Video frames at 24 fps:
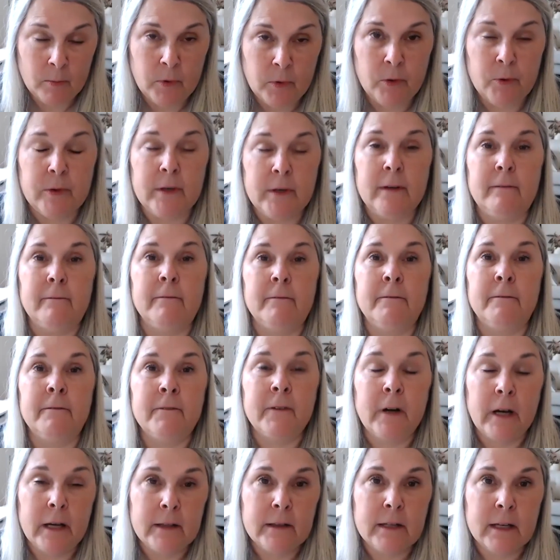you can
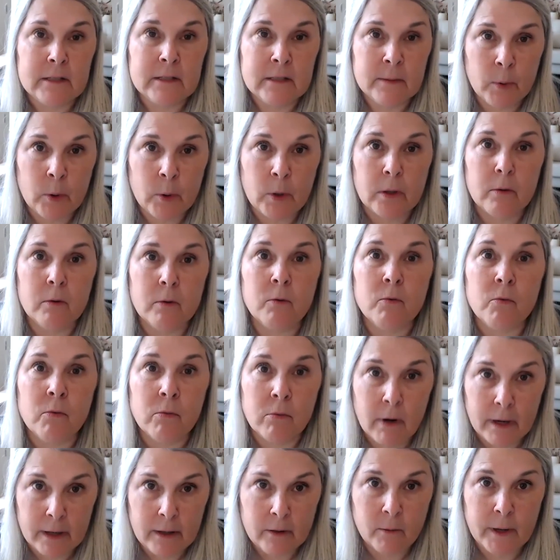find that support
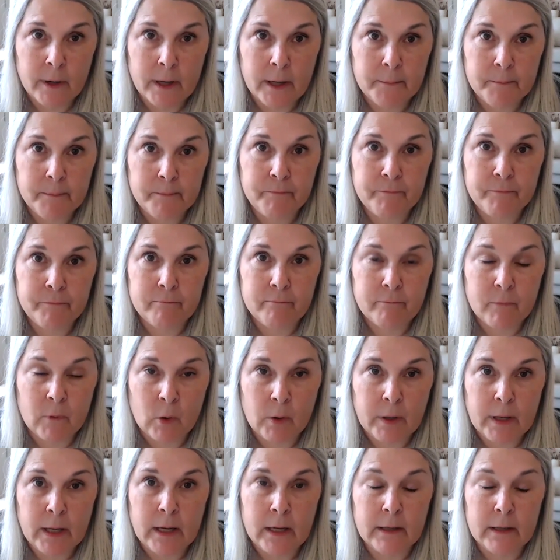right away,
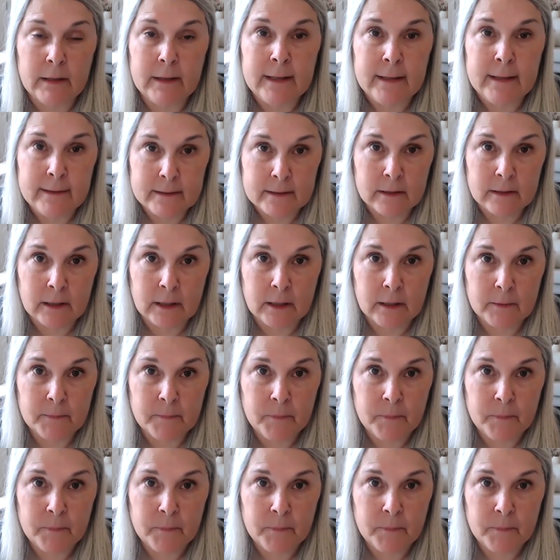okay, easily.